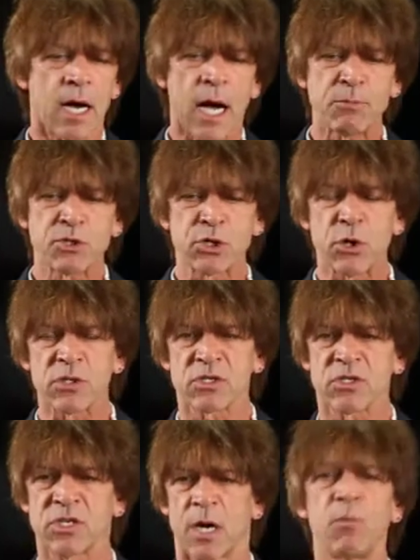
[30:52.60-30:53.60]
I'm sure
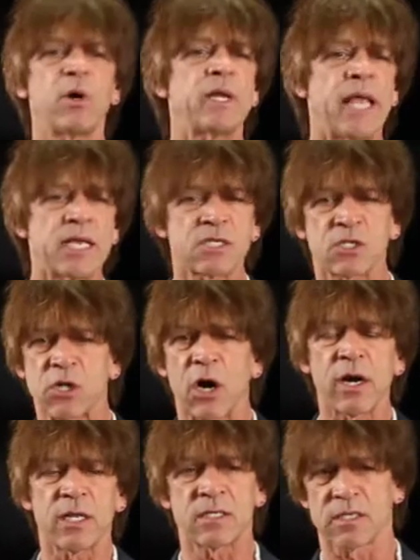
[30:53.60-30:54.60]
someone has
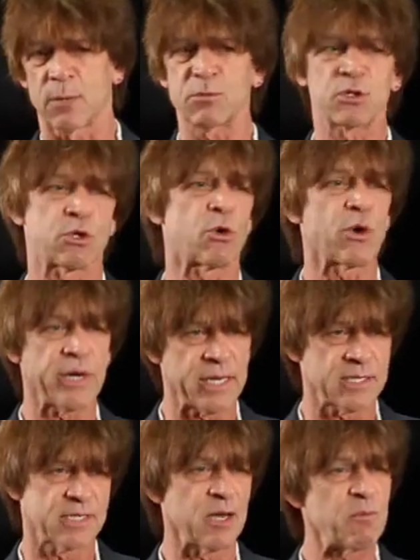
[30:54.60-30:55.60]
started some story
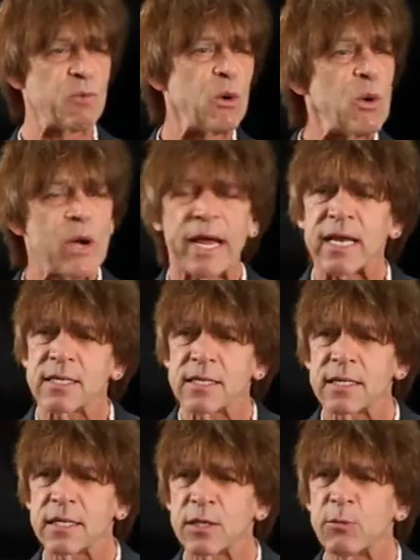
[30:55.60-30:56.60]
at some
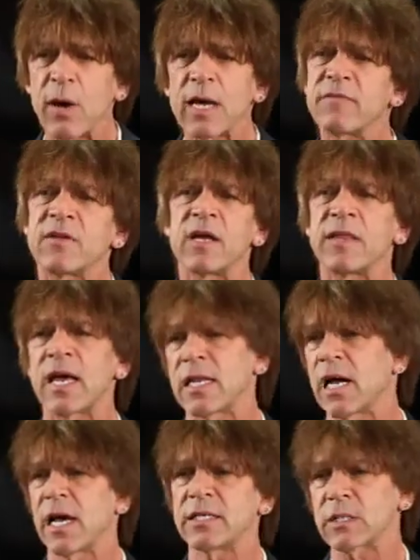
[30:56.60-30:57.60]
point. You might have done that
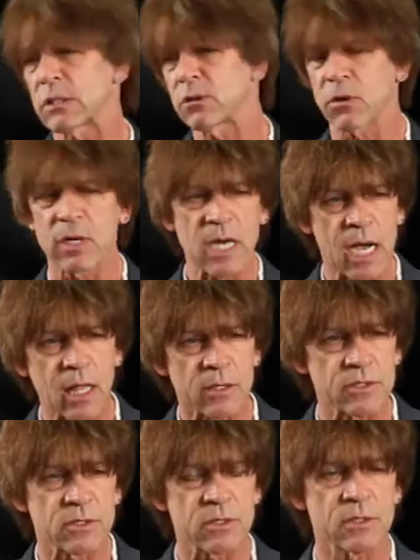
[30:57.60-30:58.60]
in high school or
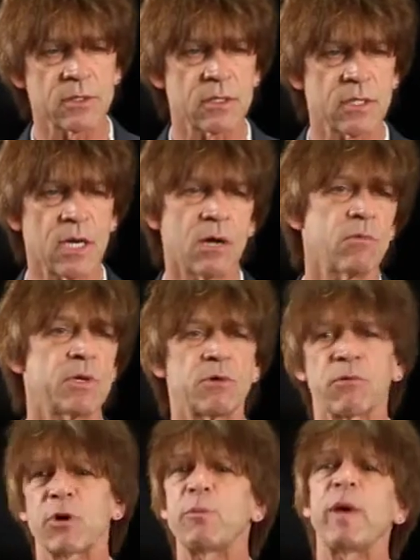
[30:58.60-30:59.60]
college, you know, when
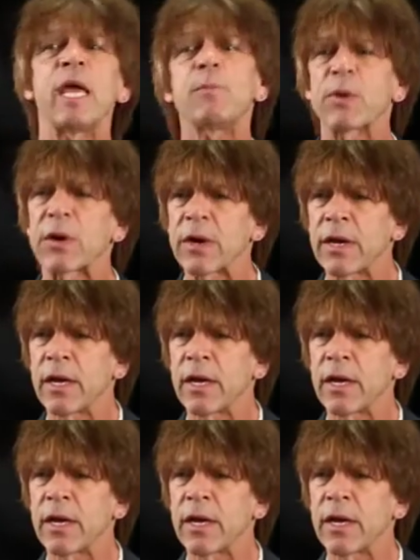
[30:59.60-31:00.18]
you wrote a paper.